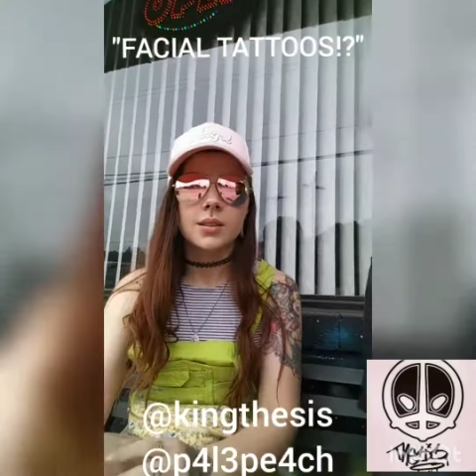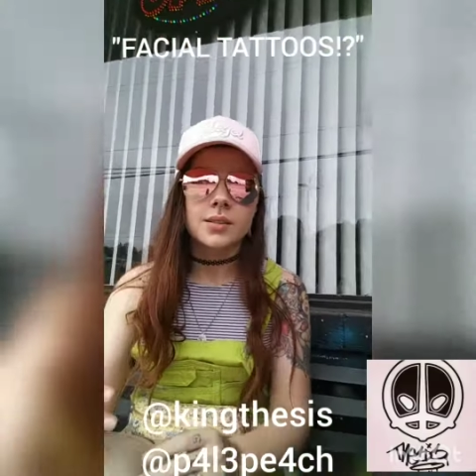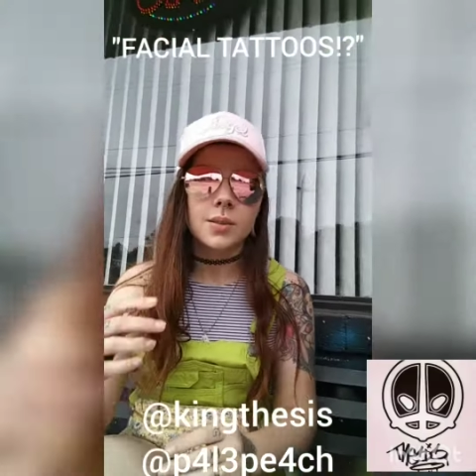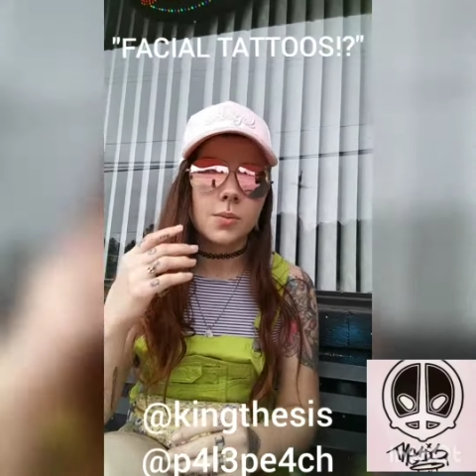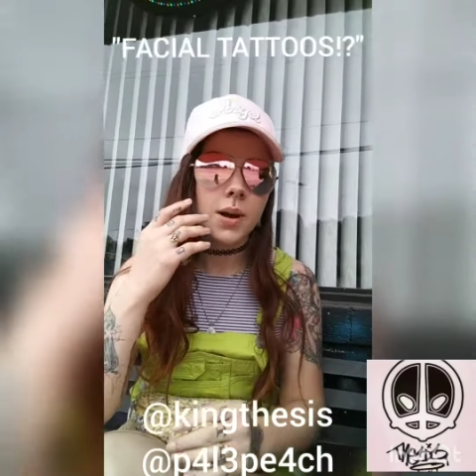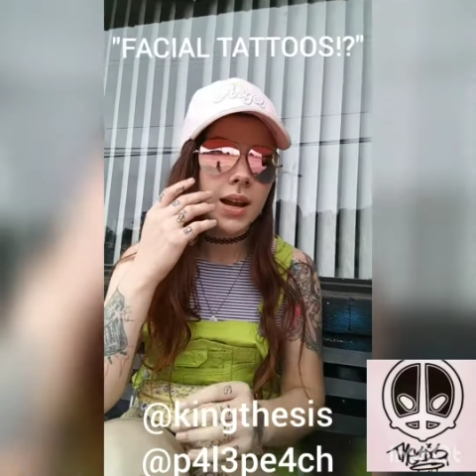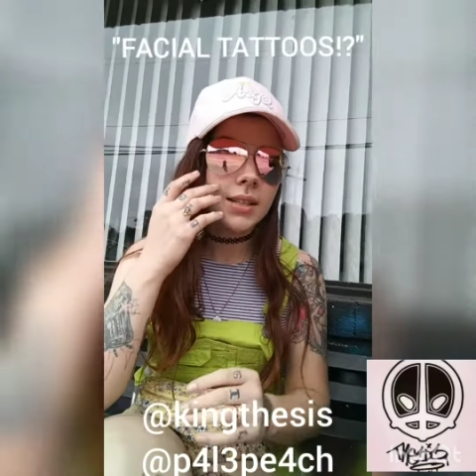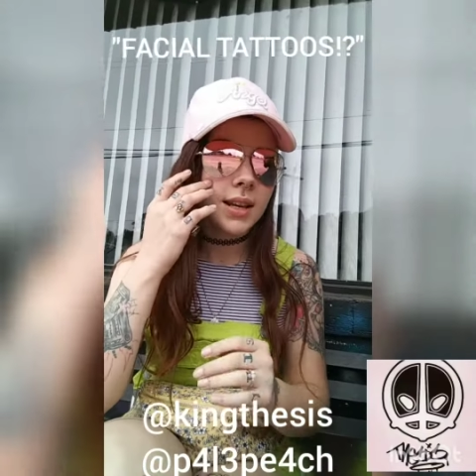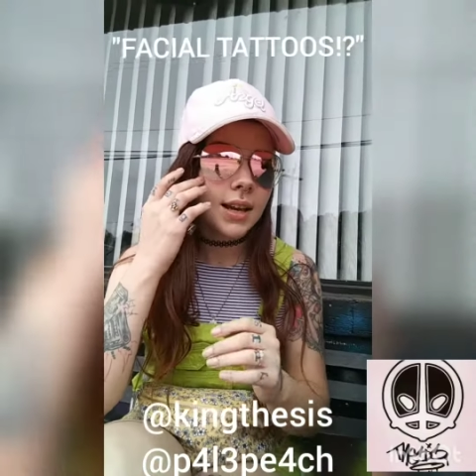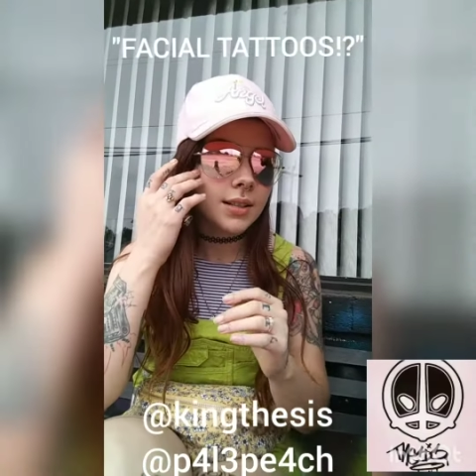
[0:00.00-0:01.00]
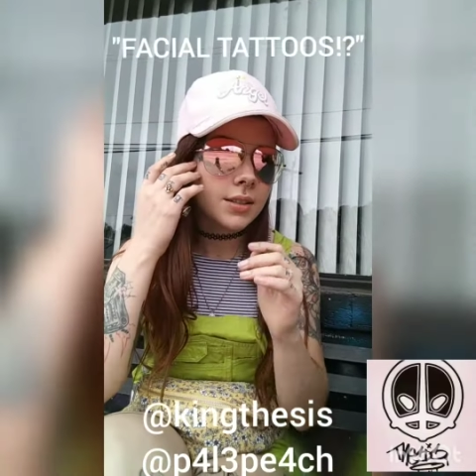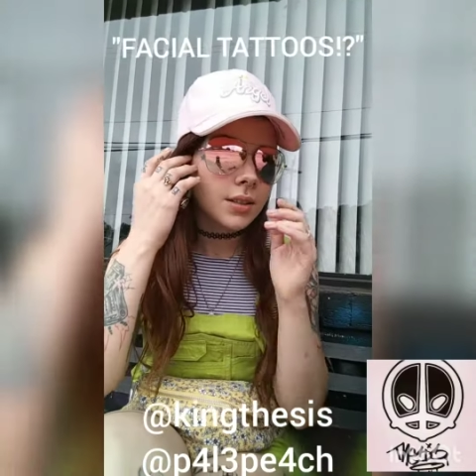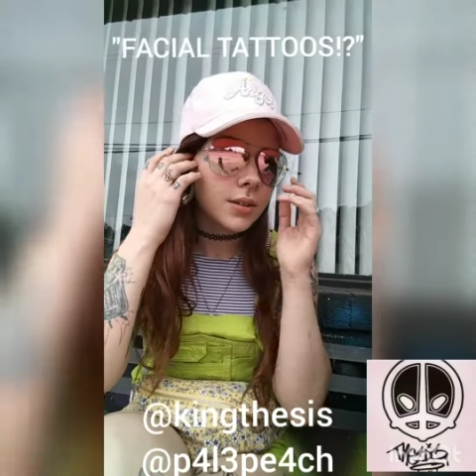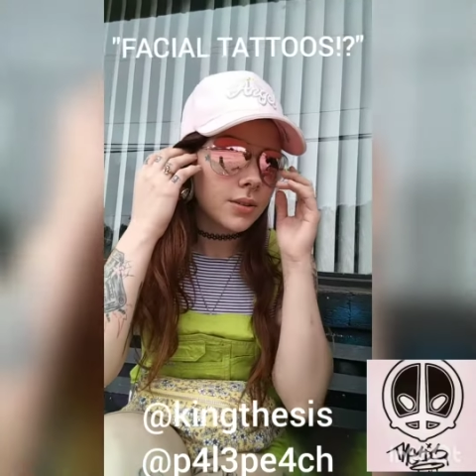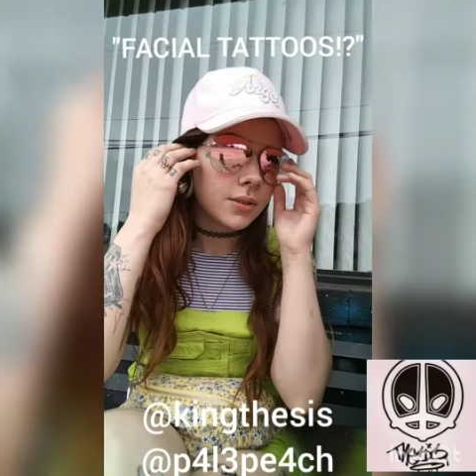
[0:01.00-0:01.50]
So my
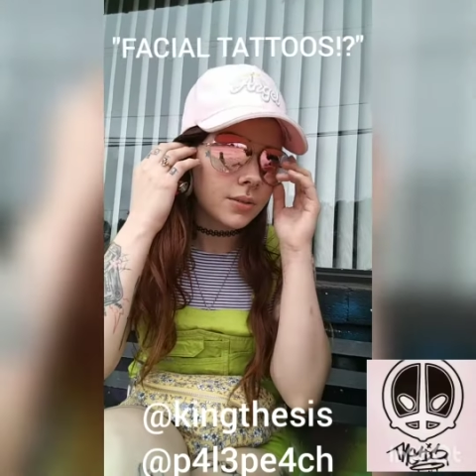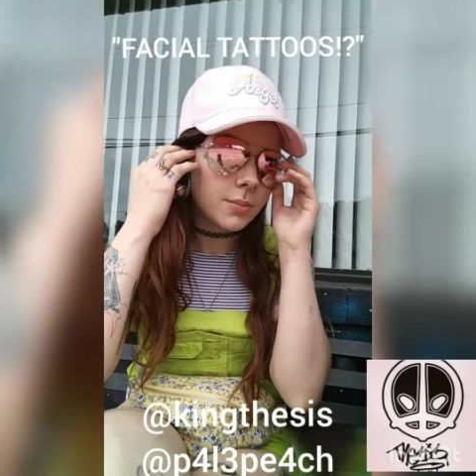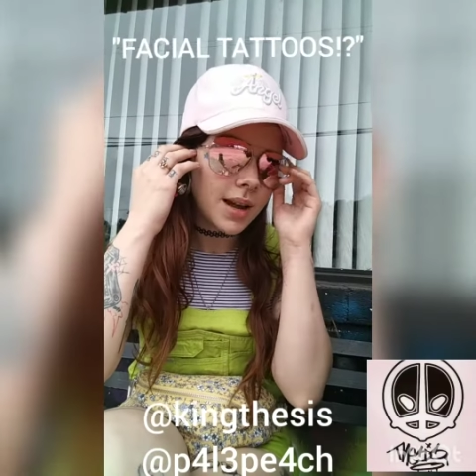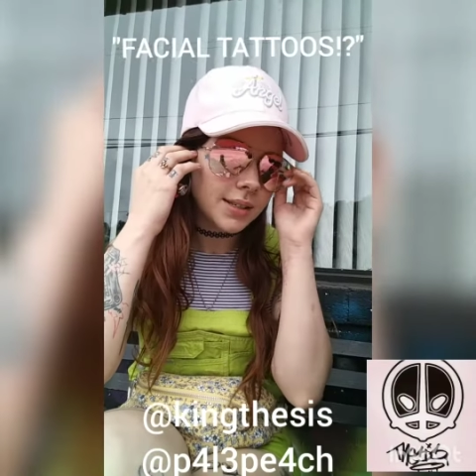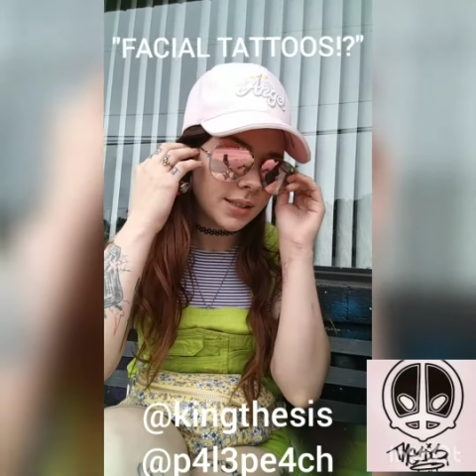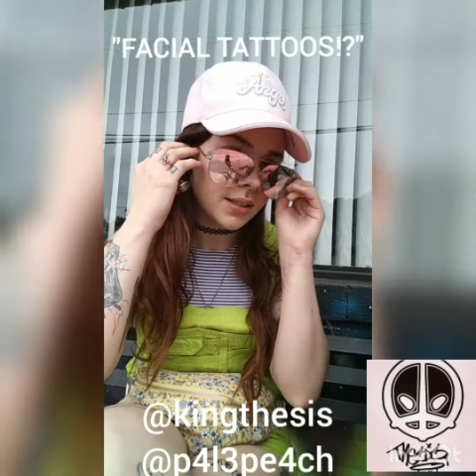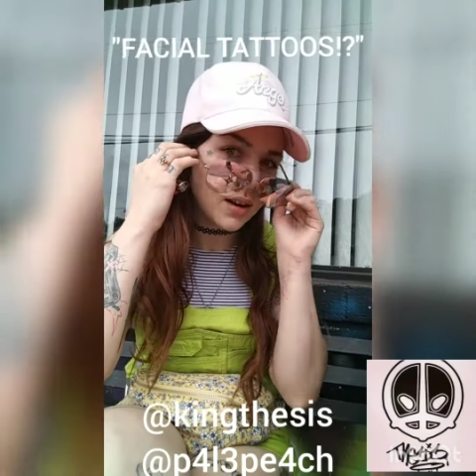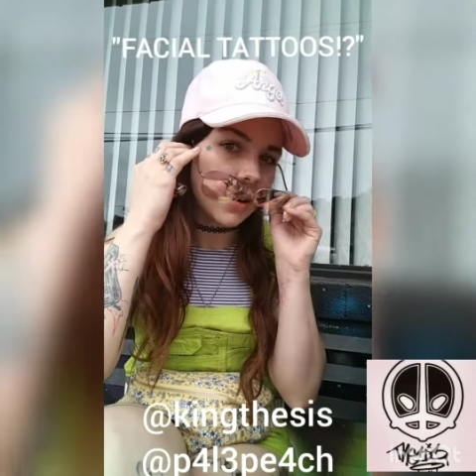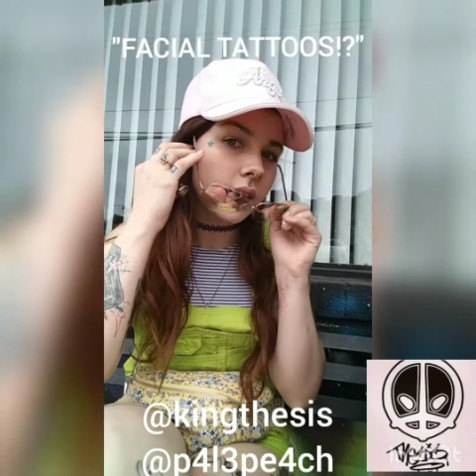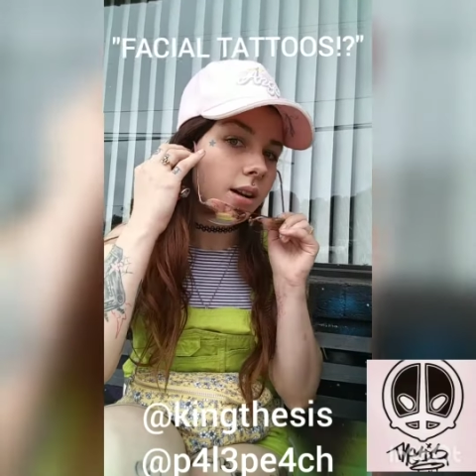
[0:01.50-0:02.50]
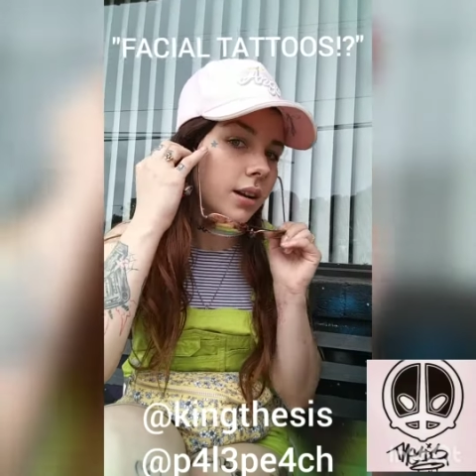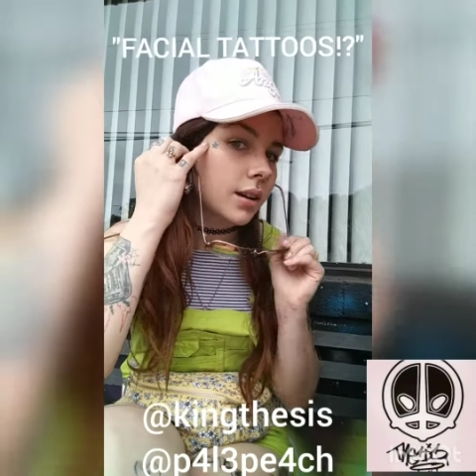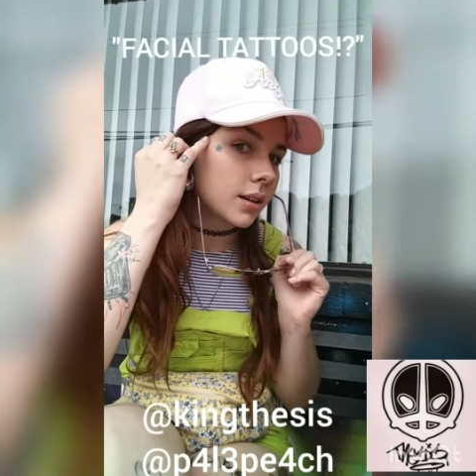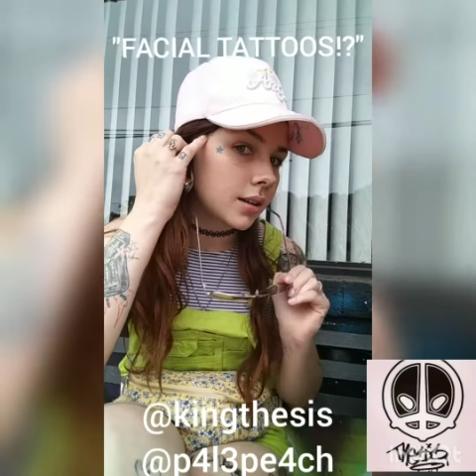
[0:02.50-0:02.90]
tattoo, my star,